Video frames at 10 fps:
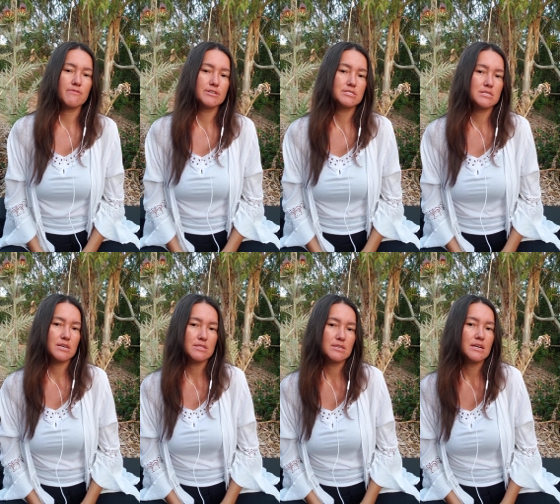let's
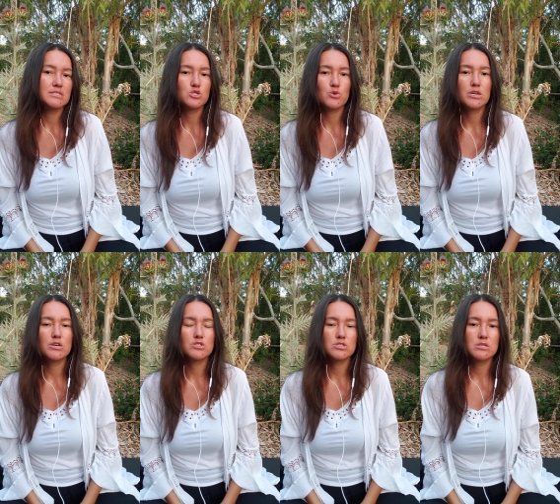say, the
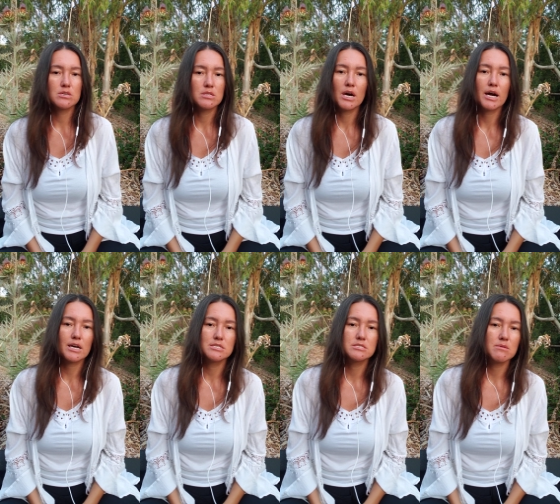education in
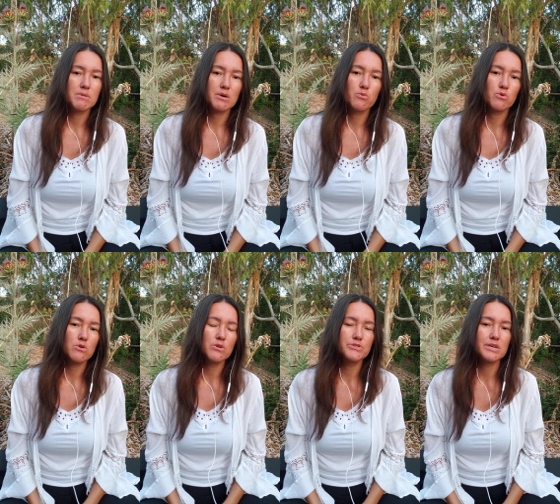academic world,